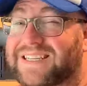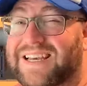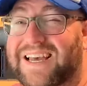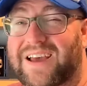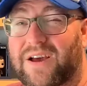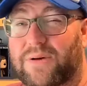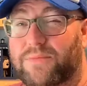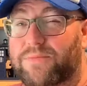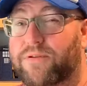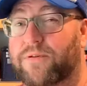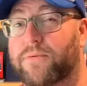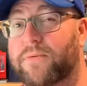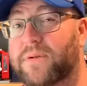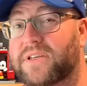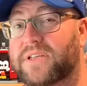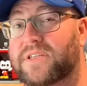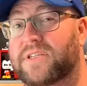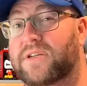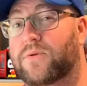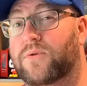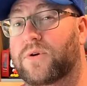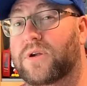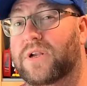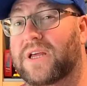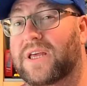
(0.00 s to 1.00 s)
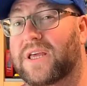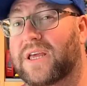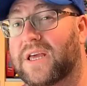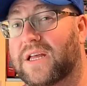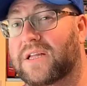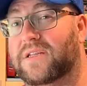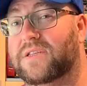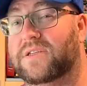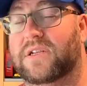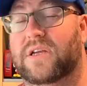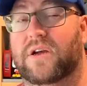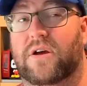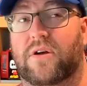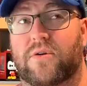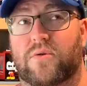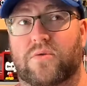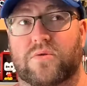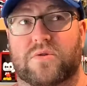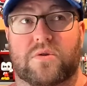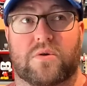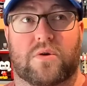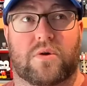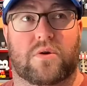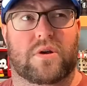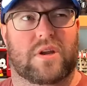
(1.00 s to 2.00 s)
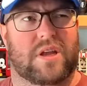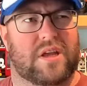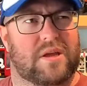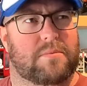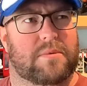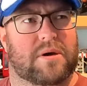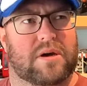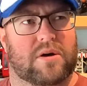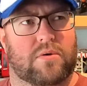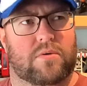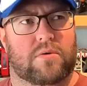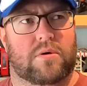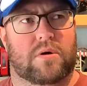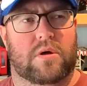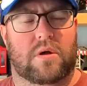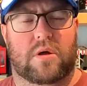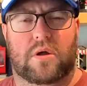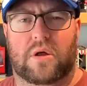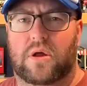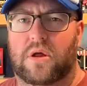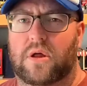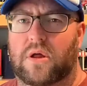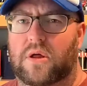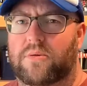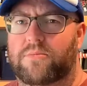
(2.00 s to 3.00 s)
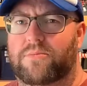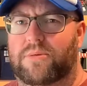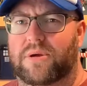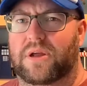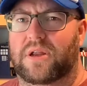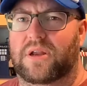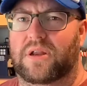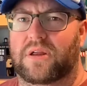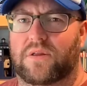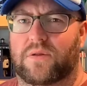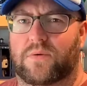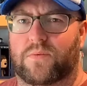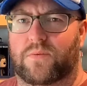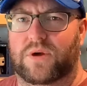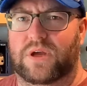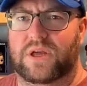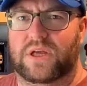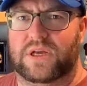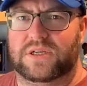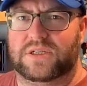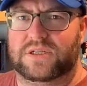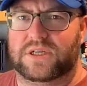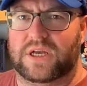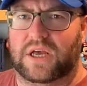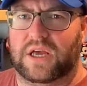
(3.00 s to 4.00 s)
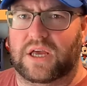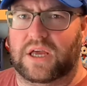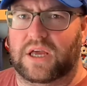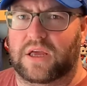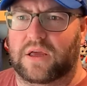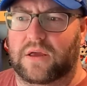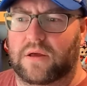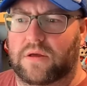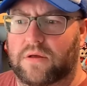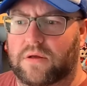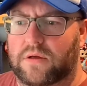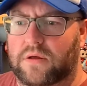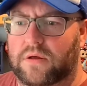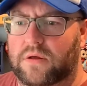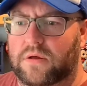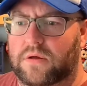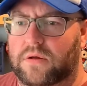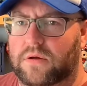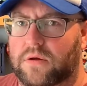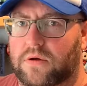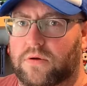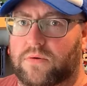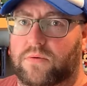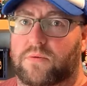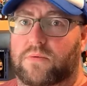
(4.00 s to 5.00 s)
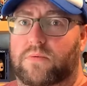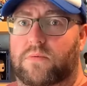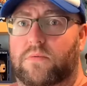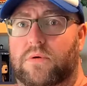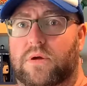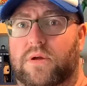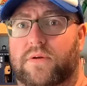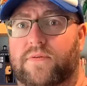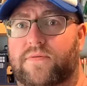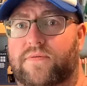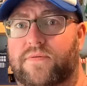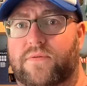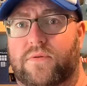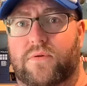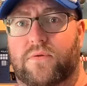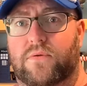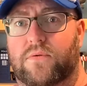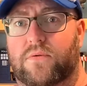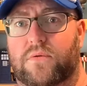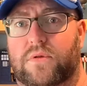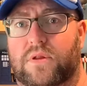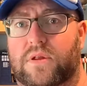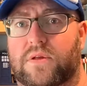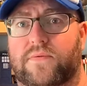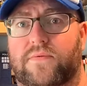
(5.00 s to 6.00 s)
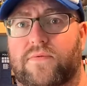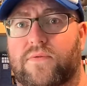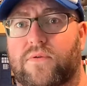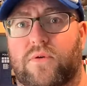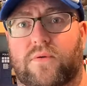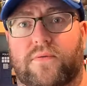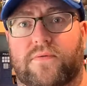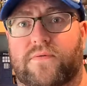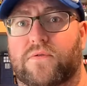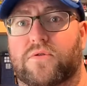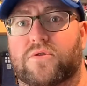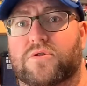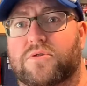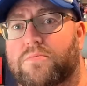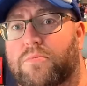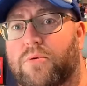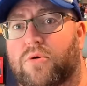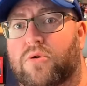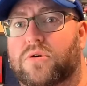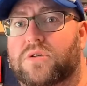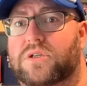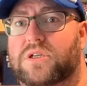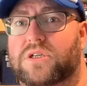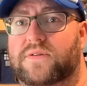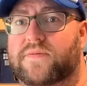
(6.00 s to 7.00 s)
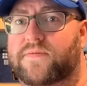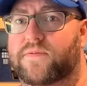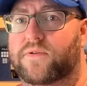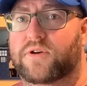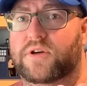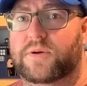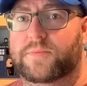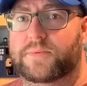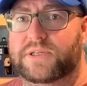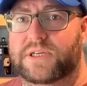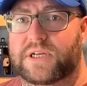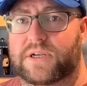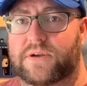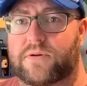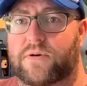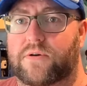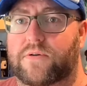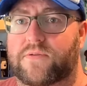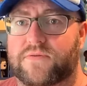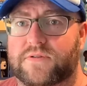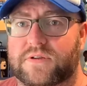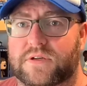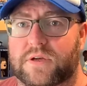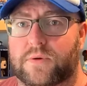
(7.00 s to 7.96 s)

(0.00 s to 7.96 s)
I say, I'm probably still going to cancel it. I also got an email beginning of the week saying, "Oh, if your first box is 30% off."